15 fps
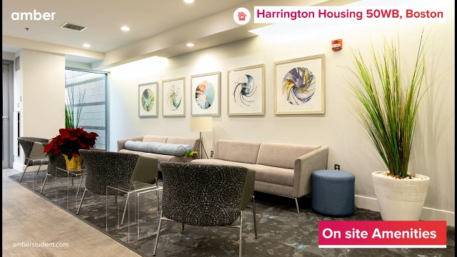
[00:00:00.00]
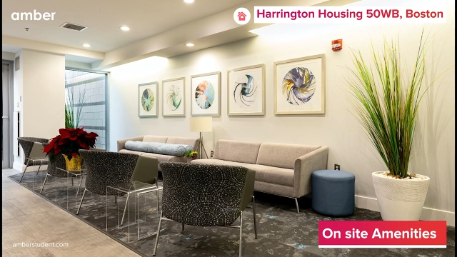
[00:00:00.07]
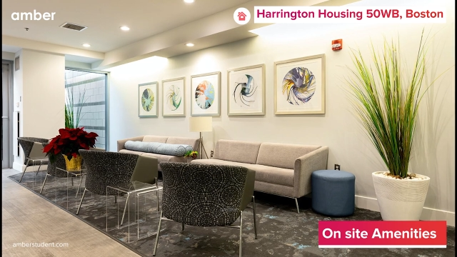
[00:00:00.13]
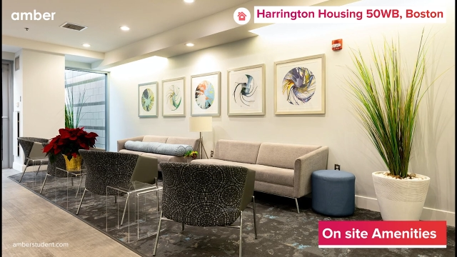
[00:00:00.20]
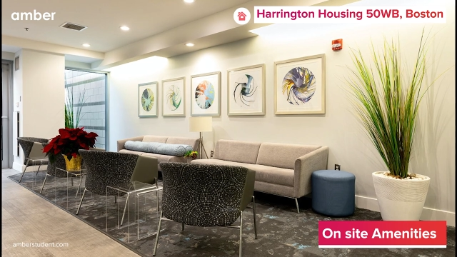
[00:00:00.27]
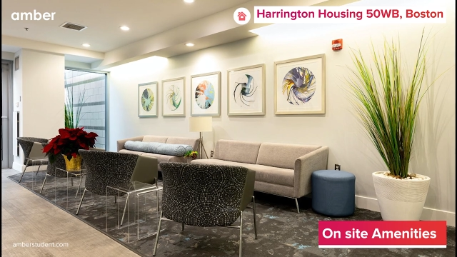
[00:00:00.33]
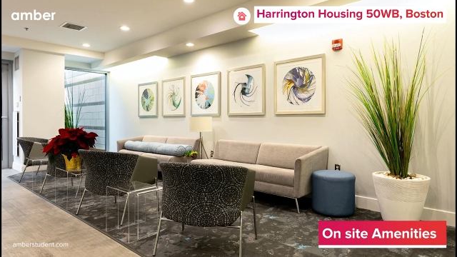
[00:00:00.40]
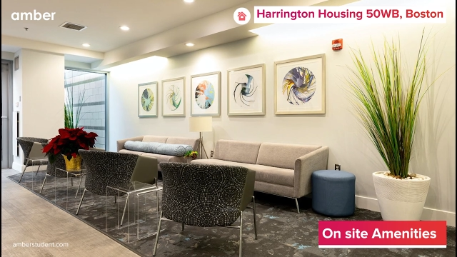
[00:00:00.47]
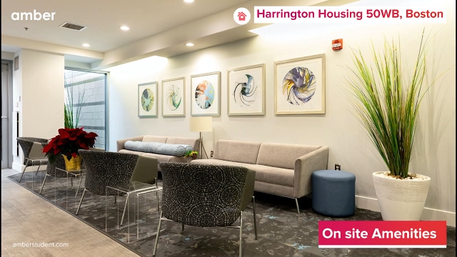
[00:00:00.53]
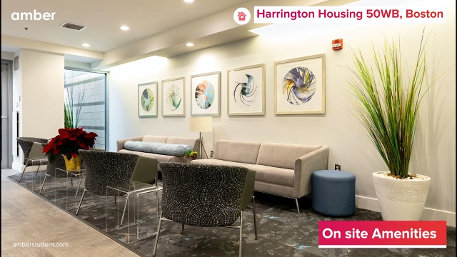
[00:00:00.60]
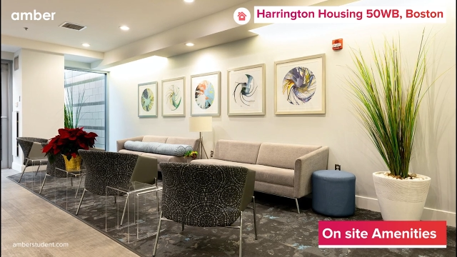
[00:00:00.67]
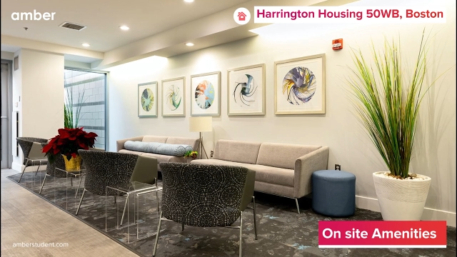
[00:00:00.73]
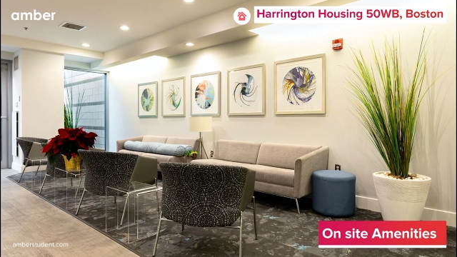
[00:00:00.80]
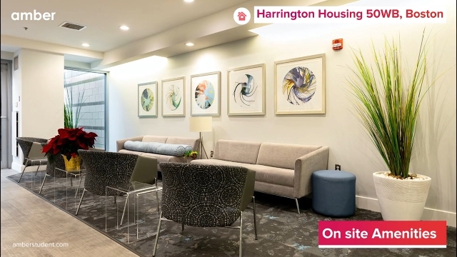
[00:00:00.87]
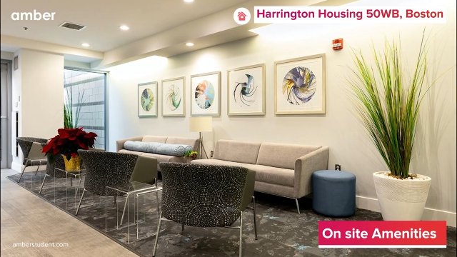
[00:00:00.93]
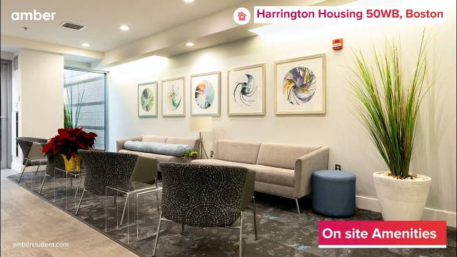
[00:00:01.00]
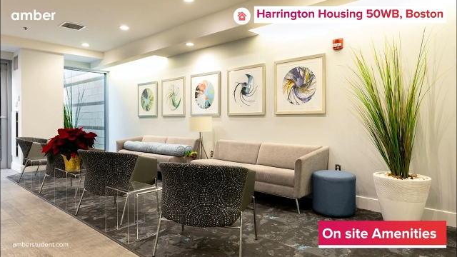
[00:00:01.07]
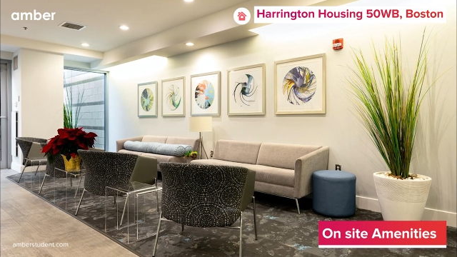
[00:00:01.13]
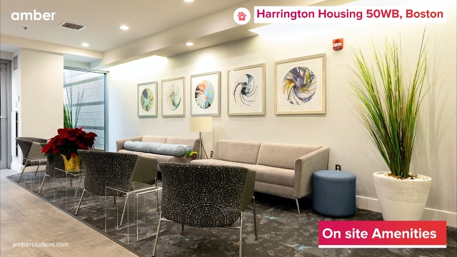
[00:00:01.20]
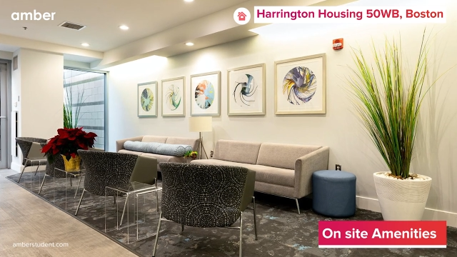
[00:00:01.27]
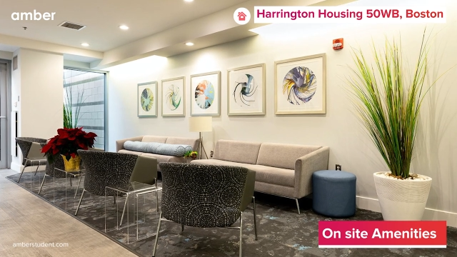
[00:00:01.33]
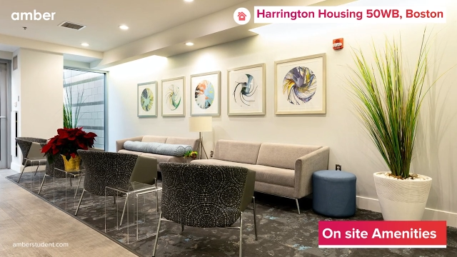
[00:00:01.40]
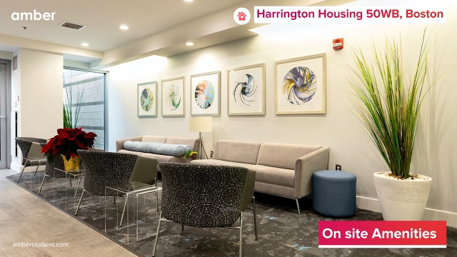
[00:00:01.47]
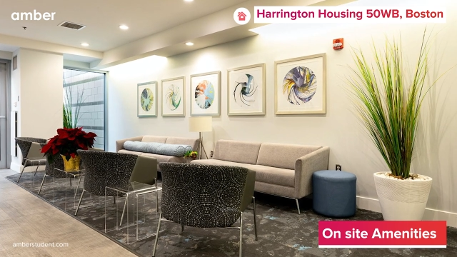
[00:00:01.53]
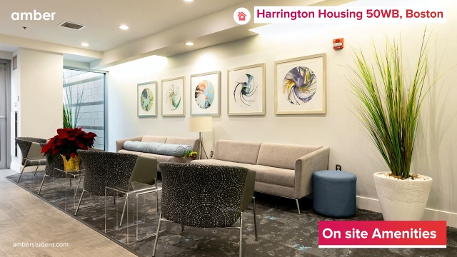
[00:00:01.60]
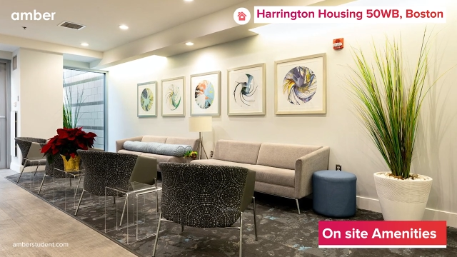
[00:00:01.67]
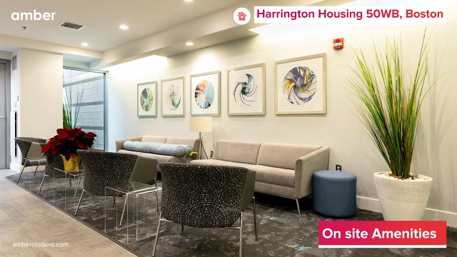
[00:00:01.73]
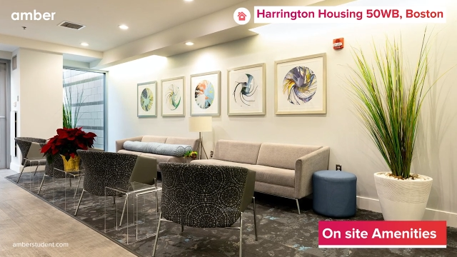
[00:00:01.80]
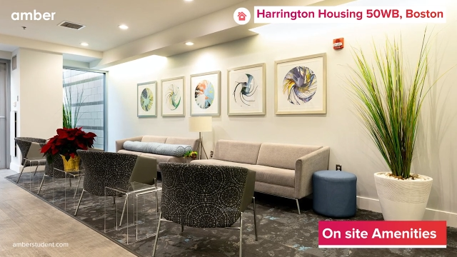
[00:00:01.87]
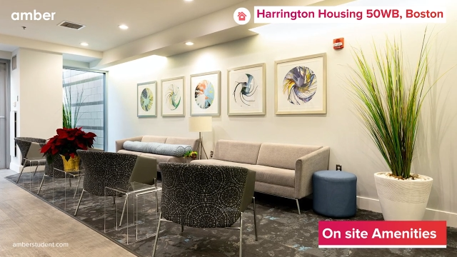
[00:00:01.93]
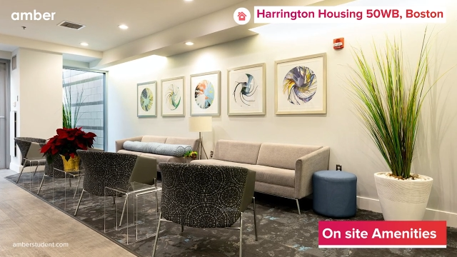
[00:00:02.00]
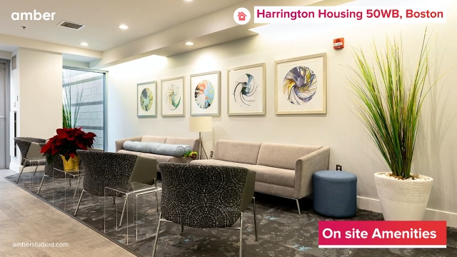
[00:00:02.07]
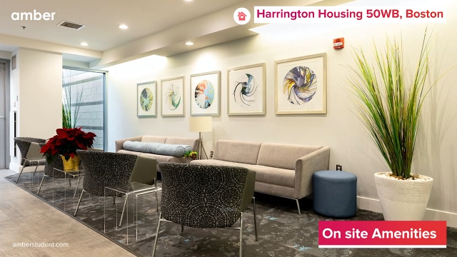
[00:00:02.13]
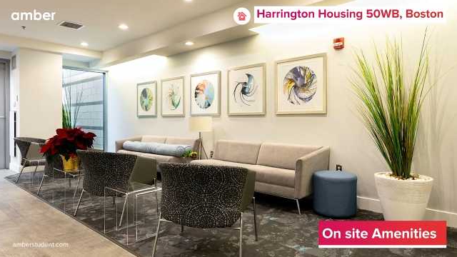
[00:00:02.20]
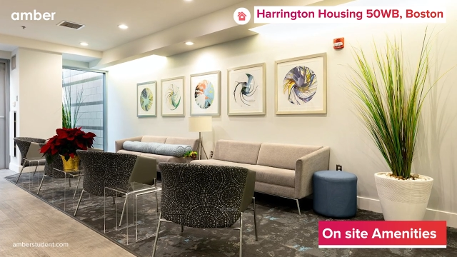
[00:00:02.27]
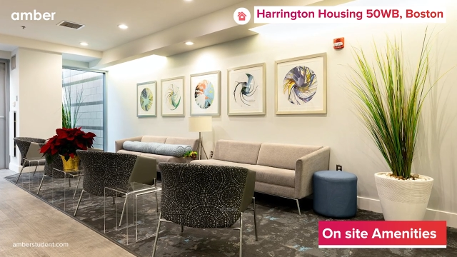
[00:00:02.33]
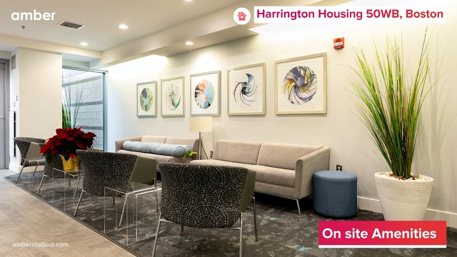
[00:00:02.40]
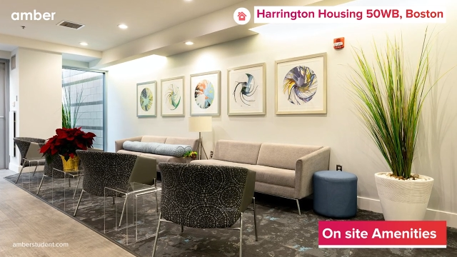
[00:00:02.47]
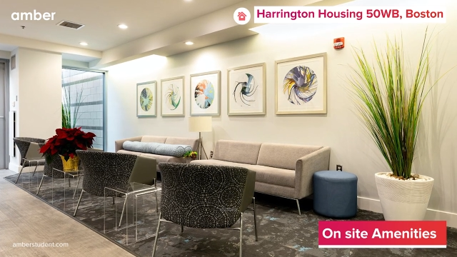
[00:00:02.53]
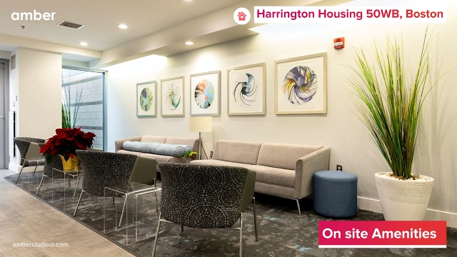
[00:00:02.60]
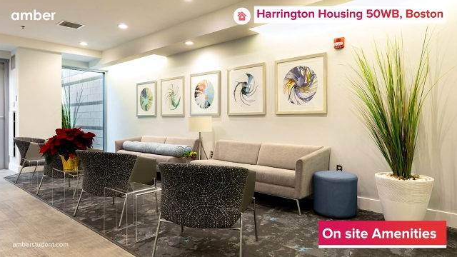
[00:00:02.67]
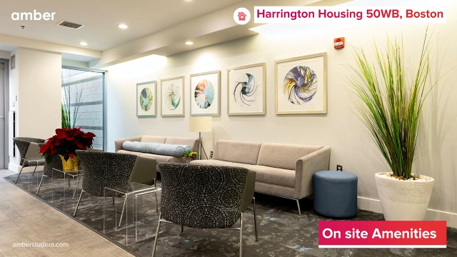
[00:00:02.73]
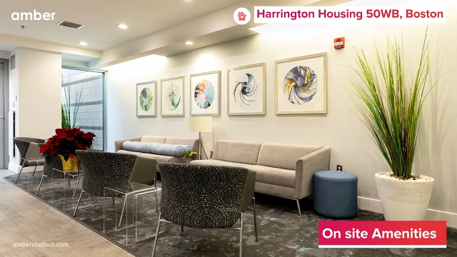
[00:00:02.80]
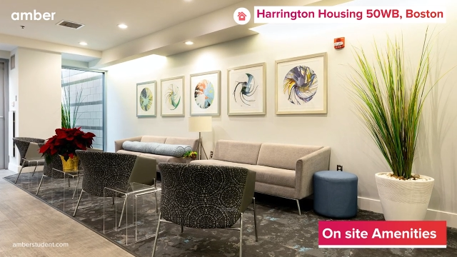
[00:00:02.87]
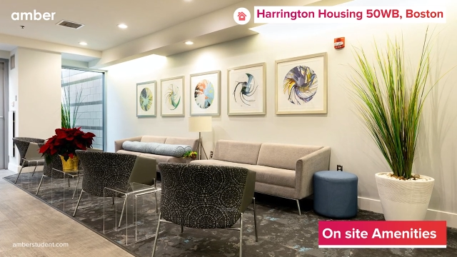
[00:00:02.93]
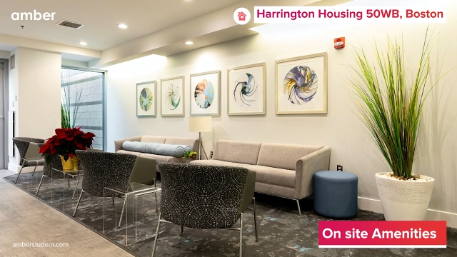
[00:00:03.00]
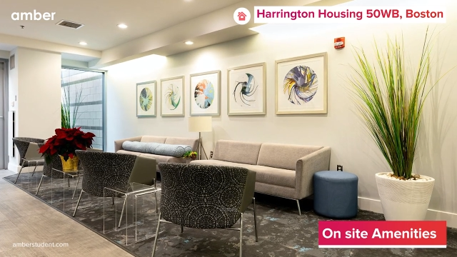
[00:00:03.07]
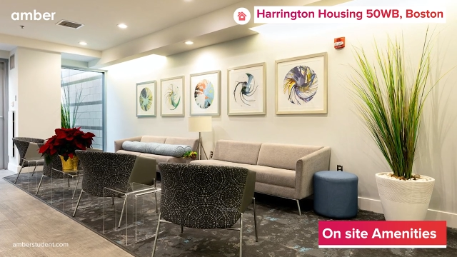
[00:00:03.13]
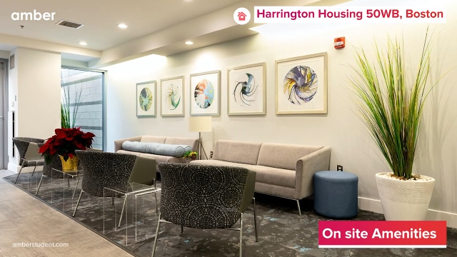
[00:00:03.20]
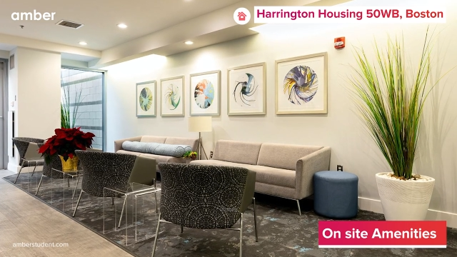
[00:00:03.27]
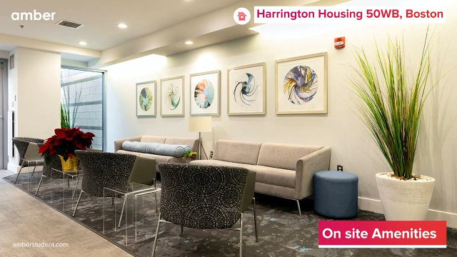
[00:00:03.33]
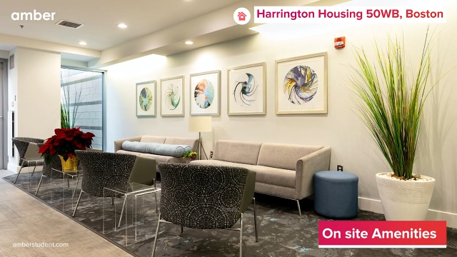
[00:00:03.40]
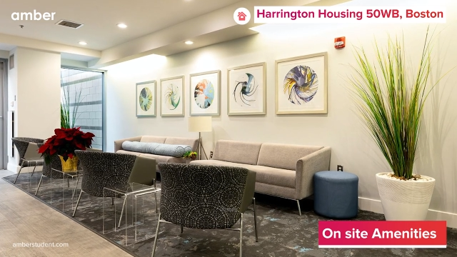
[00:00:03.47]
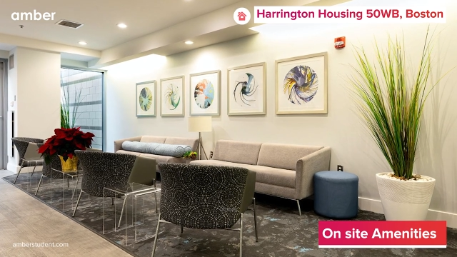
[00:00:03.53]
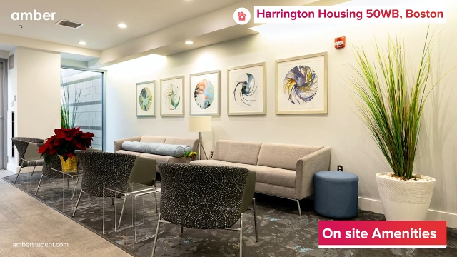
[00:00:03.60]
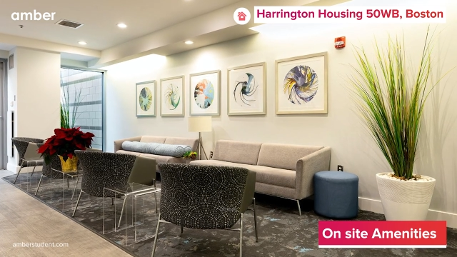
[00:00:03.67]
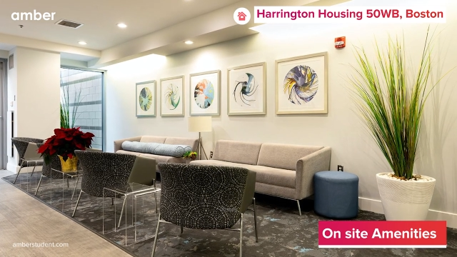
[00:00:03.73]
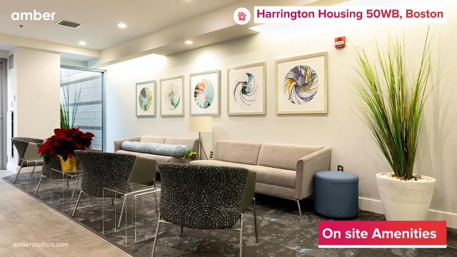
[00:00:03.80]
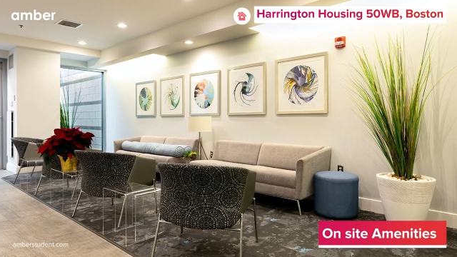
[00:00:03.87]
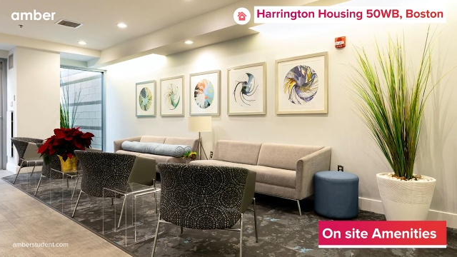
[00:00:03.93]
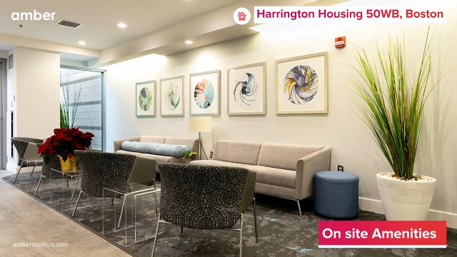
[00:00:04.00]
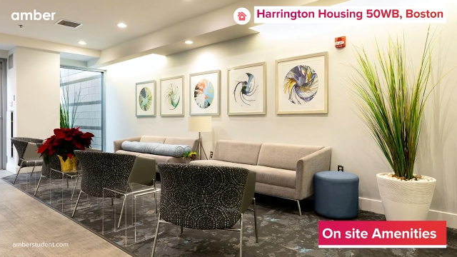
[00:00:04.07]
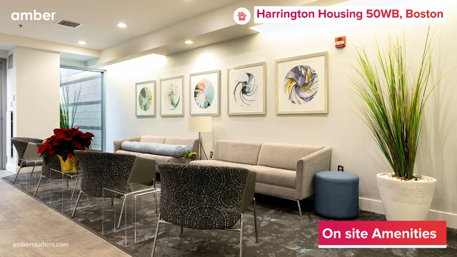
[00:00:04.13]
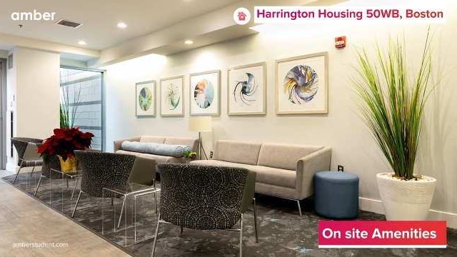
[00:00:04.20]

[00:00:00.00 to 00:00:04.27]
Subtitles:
(no speaker visible)